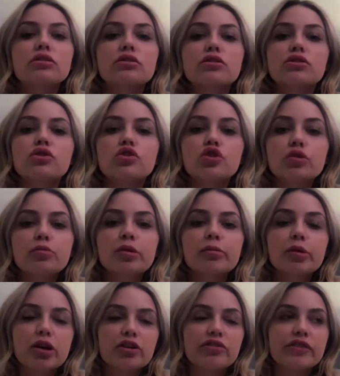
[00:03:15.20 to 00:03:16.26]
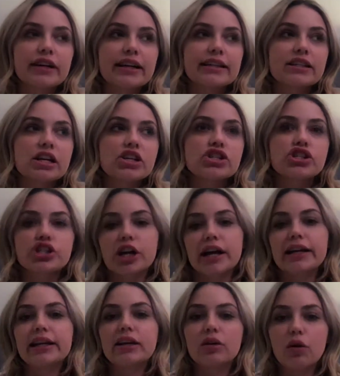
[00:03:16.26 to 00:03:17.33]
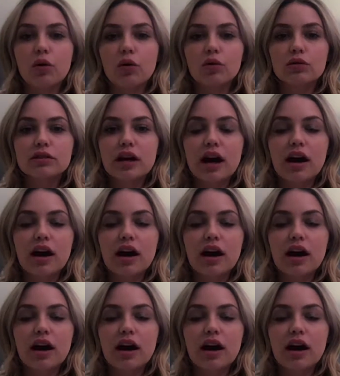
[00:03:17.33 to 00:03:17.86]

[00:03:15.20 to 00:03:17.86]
super perfect shiny gold.